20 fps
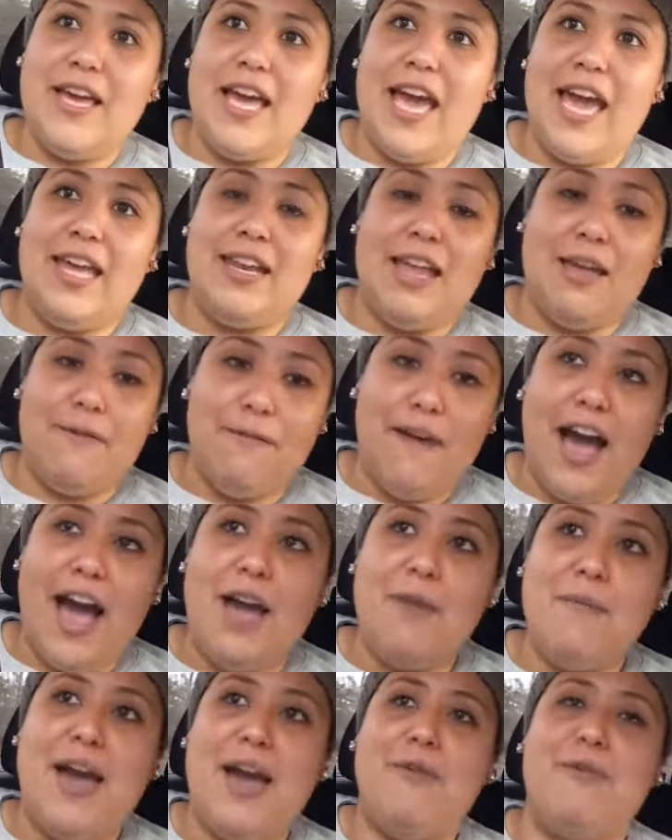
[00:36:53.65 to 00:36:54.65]
And if
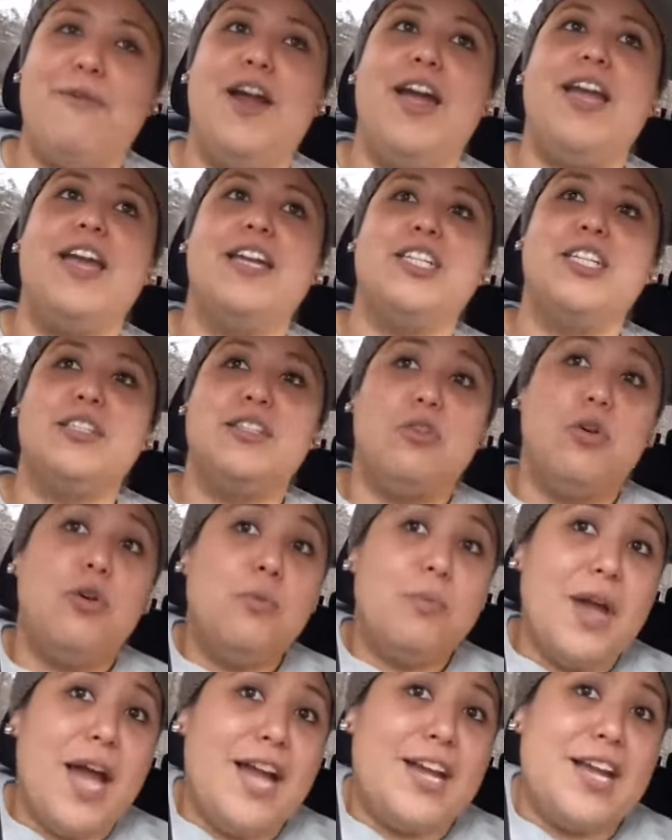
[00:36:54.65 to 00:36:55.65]
I'm at right, she's
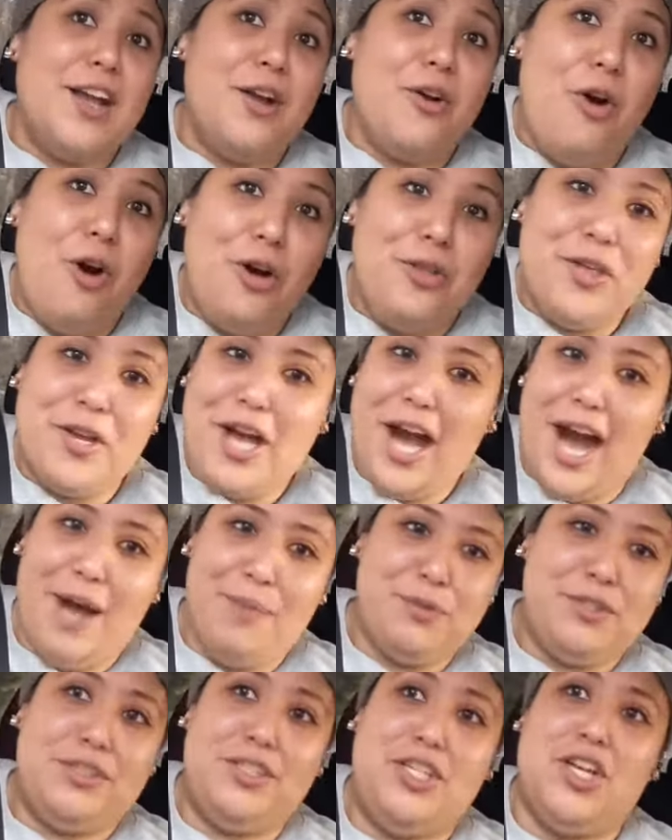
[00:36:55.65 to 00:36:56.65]
told me I can call the
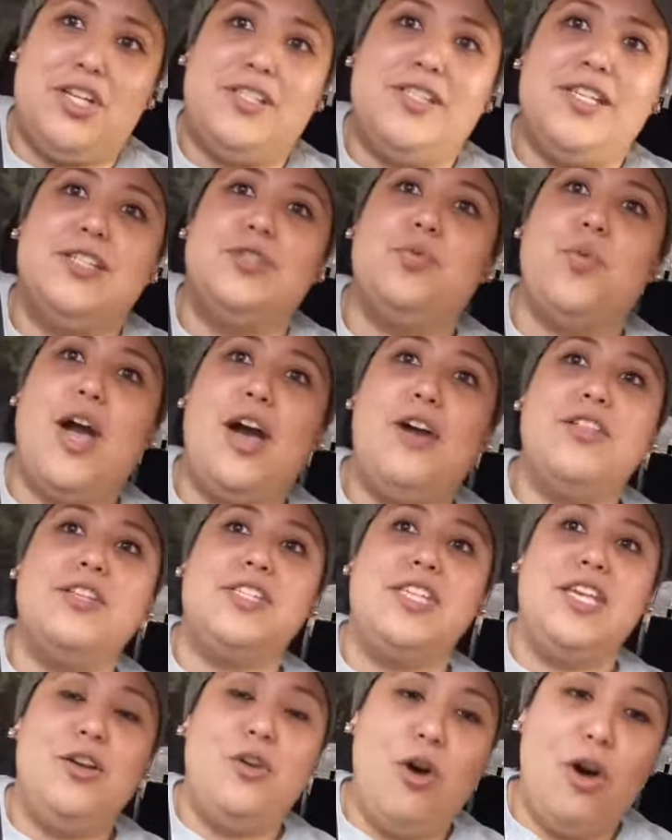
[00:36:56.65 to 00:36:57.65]
cops just as well
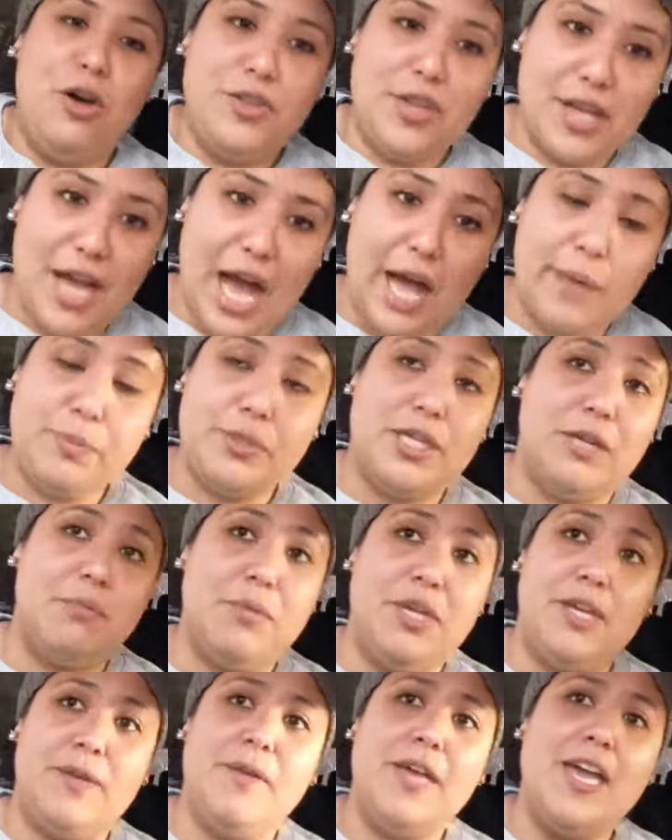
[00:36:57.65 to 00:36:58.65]
as he called the cops on
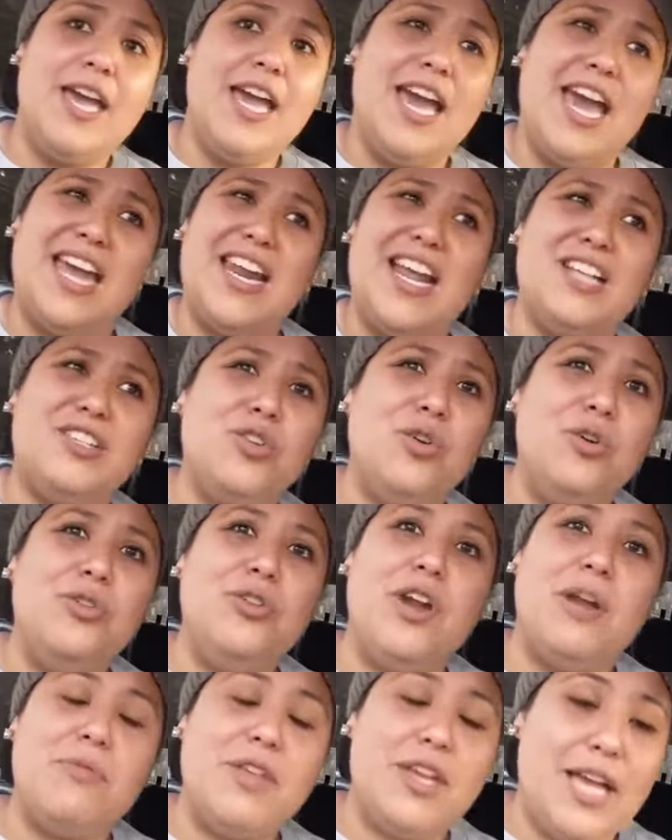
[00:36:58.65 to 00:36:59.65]
me. And I told
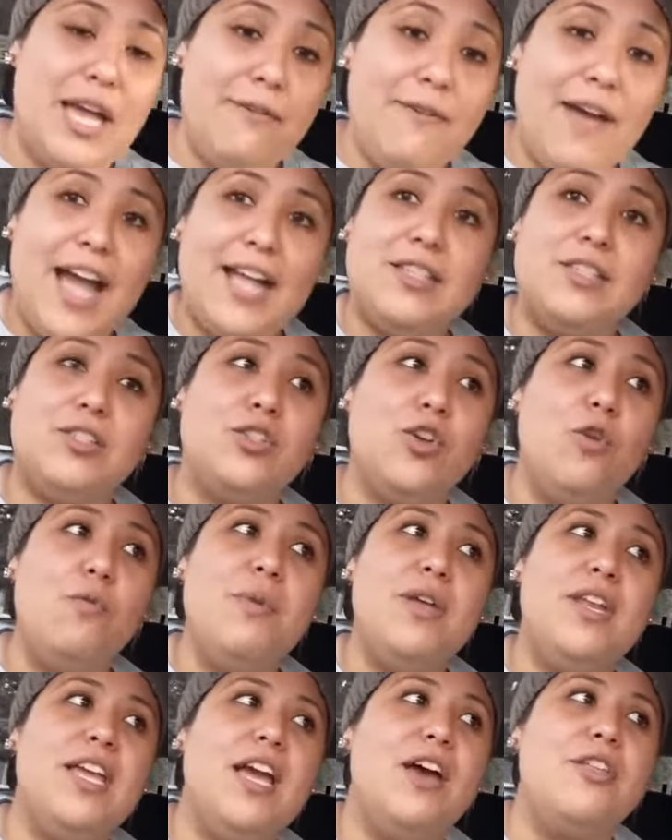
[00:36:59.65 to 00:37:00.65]
her, I'm like, I've had so
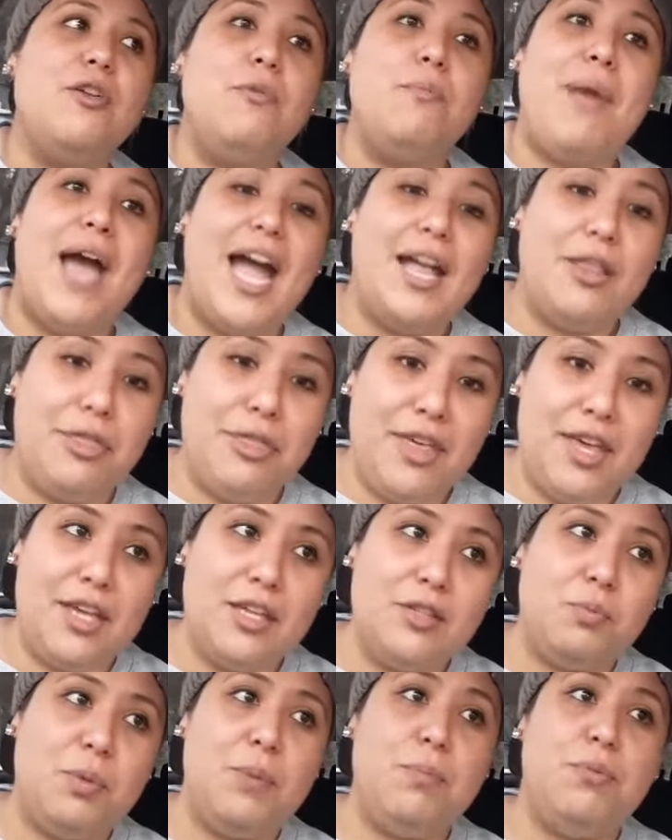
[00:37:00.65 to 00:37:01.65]
many other bad
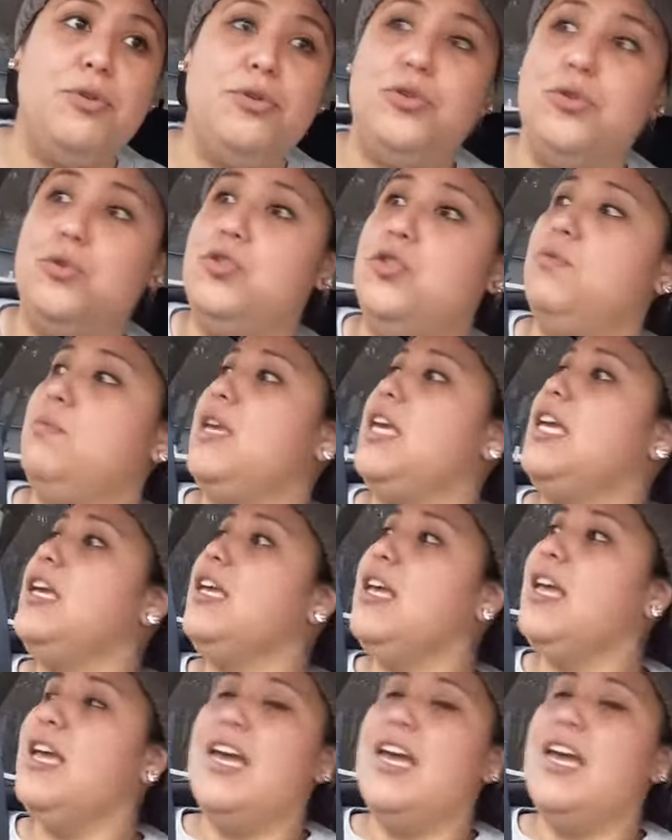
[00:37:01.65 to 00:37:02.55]
things people do to me.